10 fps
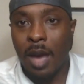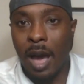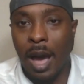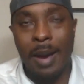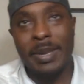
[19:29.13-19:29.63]

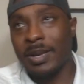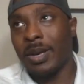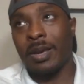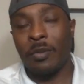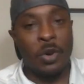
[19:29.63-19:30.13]
Are
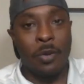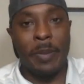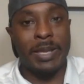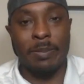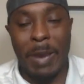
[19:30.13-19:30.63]
we going
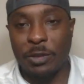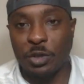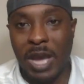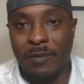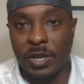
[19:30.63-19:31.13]
back to
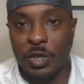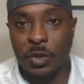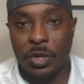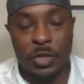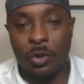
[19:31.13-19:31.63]
Panthers
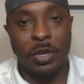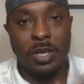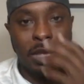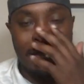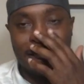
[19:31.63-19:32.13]
Confidential? Because
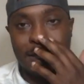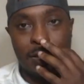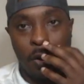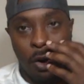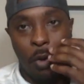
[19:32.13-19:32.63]
that's
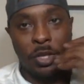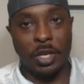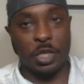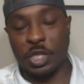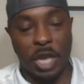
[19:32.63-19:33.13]
only
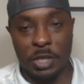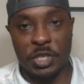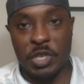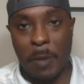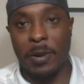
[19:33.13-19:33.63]
going to a
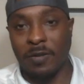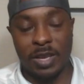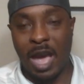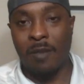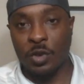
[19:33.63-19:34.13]
snippet of the
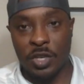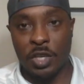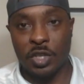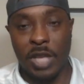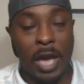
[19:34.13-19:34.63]

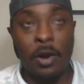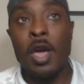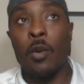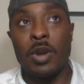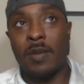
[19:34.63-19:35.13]
conversation.
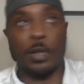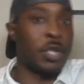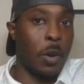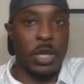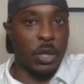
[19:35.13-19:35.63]
We never
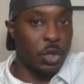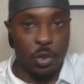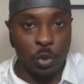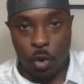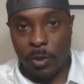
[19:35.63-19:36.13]
saw what their
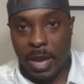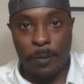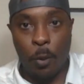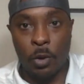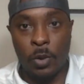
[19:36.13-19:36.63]
true
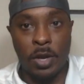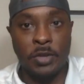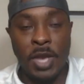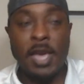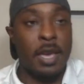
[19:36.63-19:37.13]
quarterback board
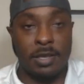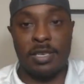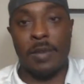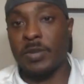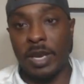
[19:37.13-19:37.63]
was. It
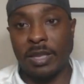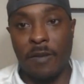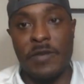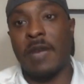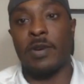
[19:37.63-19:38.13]
seems like
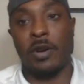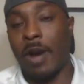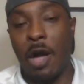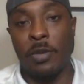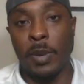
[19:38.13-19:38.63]
they favored
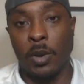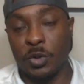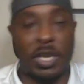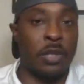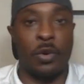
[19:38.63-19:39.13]
Corral the
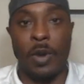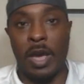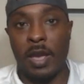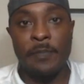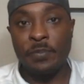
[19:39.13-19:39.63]
most. Either
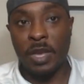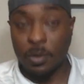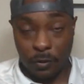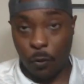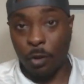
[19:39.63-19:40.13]
way, he
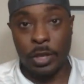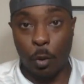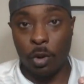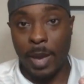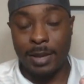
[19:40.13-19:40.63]
was the fourth
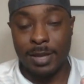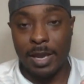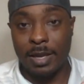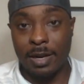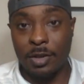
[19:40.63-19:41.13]
quarterback
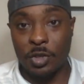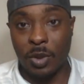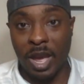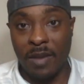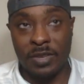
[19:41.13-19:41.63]
taken in this
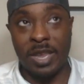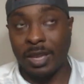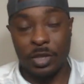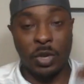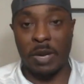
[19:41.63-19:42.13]
draft and they
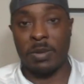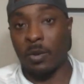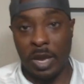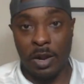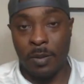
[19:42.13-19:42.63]
had to trade up to
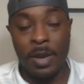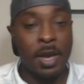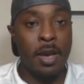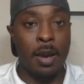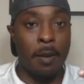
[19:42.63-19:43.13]
go get him.
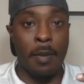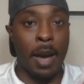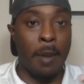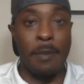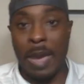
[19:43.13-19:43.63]

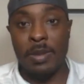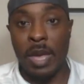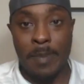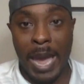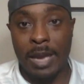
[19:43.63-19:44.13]
Maybe
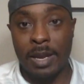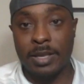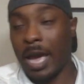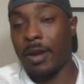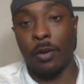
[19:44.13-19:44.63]
they
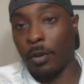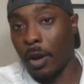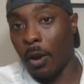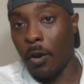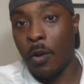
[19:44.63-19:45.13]
panicked. I don't
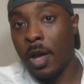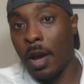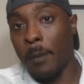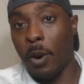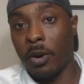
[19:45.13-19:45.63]
know.
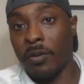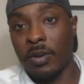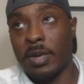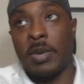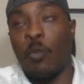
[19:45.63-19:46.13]

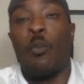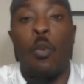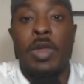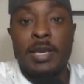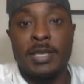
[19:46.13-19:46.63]

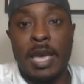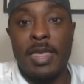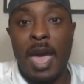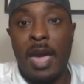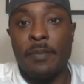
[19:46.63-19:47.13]
When they say
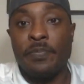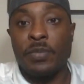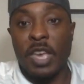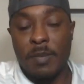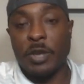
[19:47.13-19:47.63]
that,
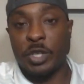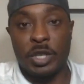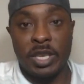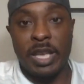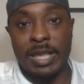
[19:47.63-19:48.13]
it makes you
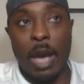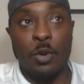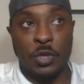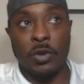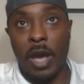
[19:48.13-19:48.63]
think that
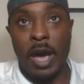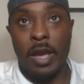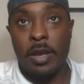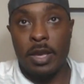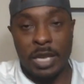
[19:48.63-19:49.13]
was their guy,
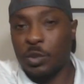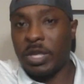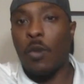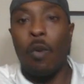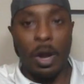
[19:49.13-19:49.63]
and that's what
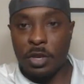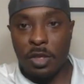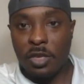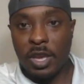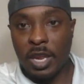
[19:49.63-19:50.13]
they want you to
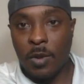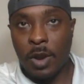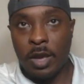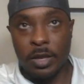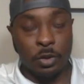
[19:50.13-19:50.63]
think
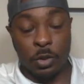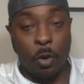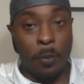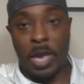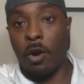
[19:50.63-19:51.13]
anyway. Like, there's a
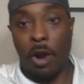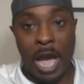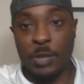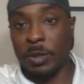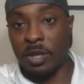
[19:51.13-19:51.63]
whole PR
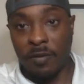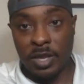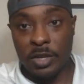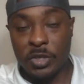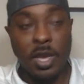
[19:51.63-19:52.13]
aspect of
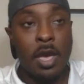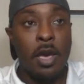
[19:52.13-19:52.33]
this.